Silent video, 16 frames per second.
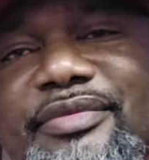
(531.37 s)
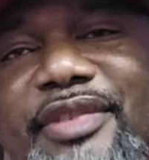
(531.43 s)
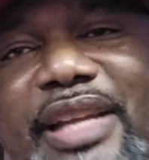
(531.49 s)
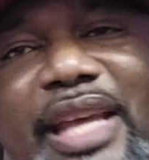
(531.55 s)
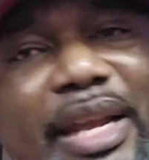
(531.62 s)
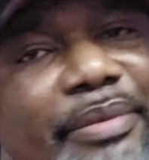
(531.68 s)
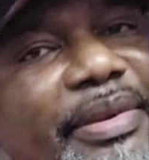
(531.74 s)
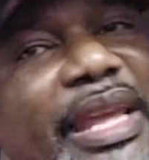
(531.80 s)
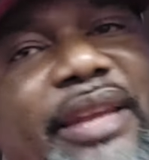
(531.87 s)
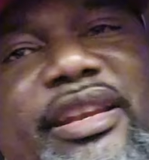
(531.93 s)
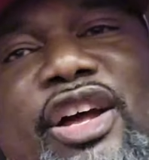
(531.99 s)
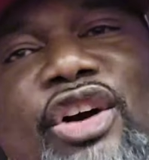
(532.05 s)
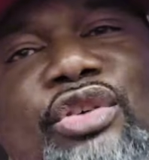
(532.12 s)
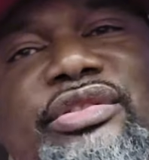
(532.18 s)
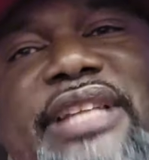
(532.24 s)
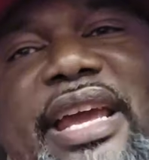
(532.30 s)
Let him get
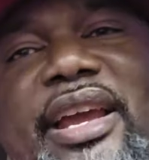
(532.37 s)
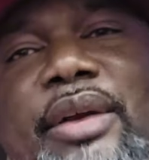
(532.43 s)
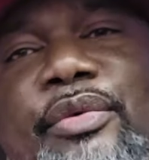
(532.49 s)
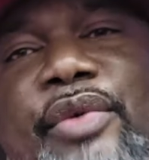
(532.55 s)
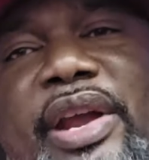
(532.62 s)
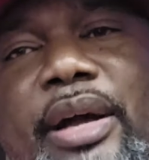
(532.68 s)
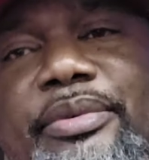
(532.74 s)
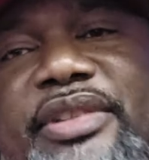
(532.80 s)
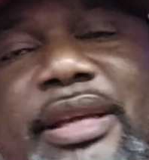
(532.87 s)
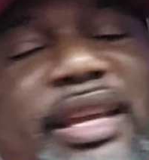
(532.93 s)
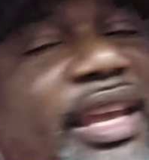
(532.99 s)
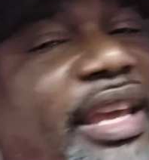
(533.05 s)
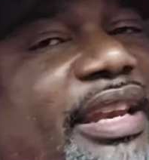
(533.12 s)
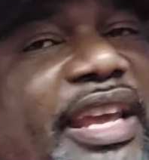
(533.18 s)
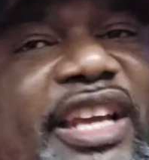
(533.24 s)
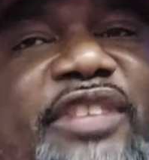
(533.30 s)
those damn reps.
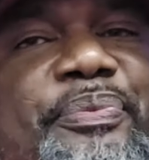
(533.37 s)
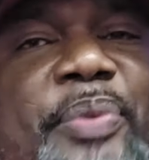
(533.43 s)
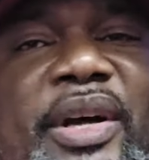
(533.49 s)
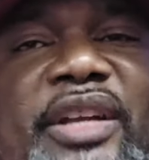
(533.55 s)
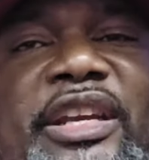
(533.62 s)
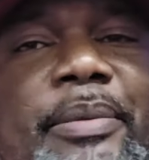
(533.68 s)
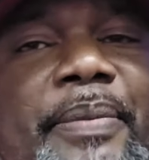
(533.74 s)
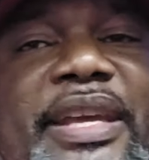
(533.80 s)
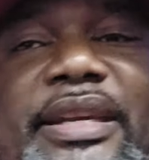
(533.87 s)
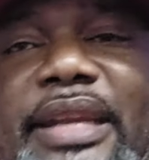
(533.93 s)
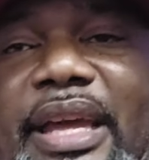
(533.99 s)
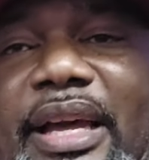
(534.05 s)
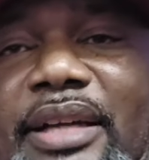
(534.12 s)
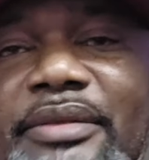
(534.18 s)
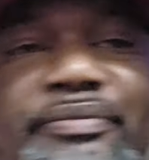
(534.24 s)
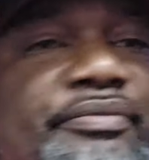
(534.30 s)
And he's put them in
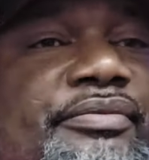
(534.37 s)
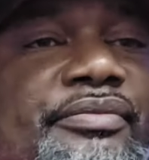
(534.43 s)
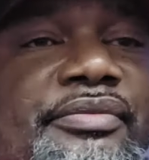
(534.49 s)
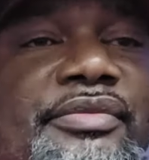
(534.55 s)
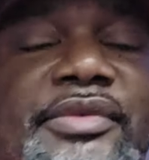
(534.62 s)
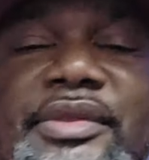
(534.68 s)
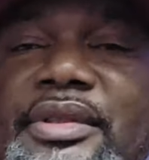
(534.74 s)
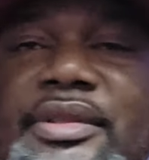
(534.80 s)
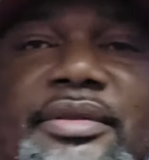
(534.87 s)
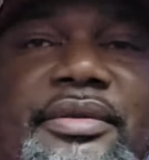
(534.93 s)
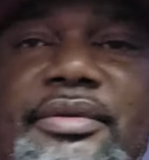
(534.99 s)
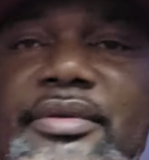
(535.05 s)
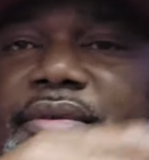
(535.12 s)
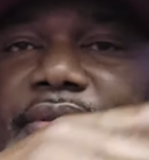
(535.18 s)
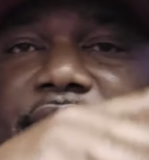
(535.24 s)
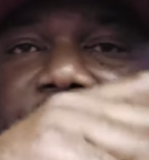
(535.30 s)
there,
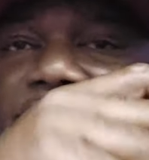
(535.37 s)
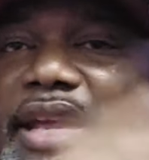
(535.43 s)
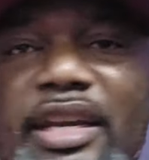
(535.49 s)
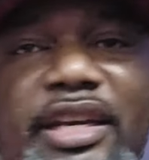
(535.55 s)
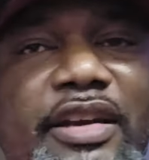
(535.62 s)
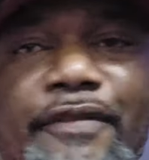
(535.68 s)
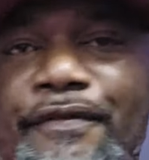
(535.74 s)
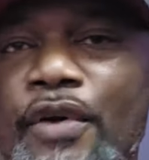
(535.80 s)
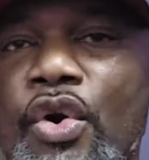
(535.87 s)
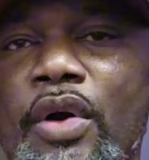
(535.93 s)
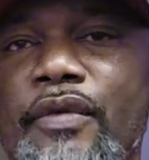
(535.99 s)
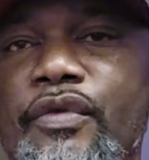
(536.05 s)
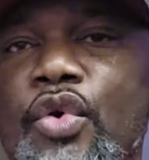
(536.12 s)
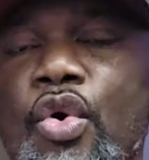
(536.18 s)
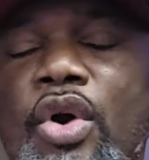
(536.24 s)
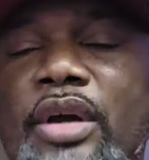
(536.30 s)
not in the
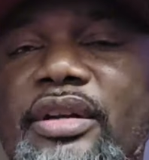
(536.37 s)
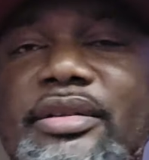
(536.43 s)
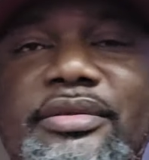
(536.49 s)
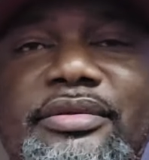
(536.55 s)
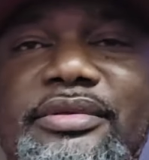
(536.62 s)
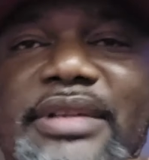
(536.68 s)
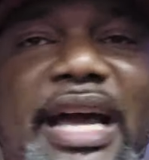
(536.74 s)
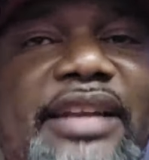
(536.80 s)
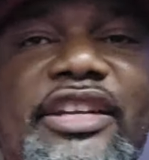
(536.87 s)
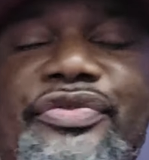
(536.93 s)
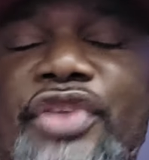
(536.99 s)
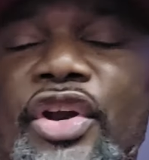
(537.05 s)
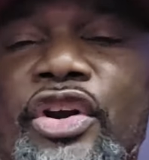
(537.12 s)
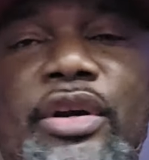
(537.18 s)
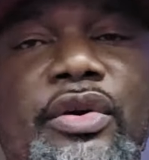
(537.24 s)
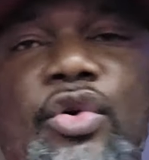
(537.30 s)
fourth quarter, not the
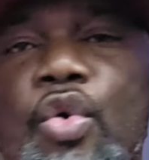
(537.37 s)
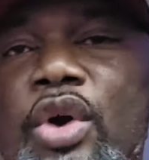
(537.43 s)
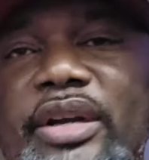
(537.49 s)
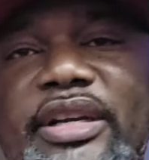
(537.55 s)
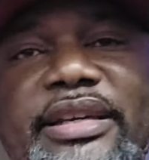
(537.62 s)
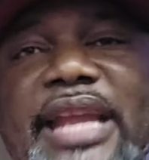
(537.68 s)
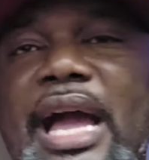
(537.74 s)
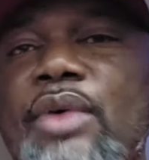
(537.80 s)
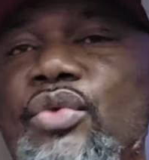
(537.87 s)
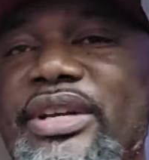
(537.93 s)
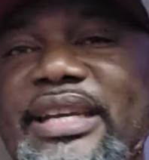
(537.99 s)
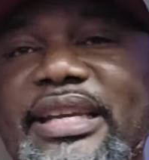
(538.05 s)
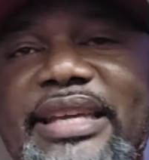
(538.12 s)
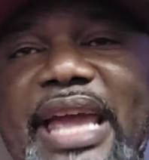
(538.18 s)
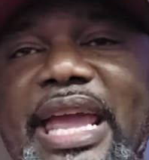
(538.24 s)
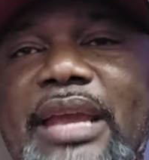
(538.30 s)
third quarter, not when
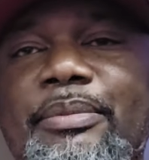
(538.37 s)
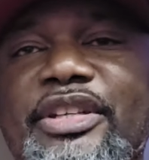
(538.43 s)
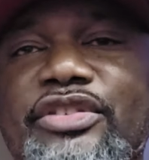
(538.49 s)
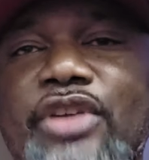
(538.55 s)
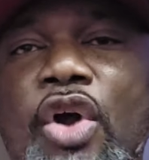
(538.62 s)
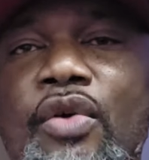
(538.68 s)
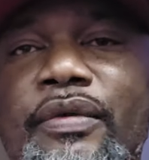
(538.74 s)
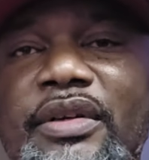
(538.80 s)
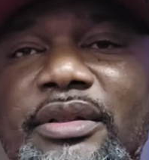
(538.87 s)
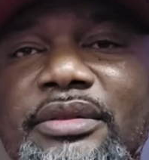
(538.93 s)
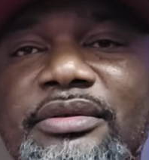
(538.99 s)
the game is over.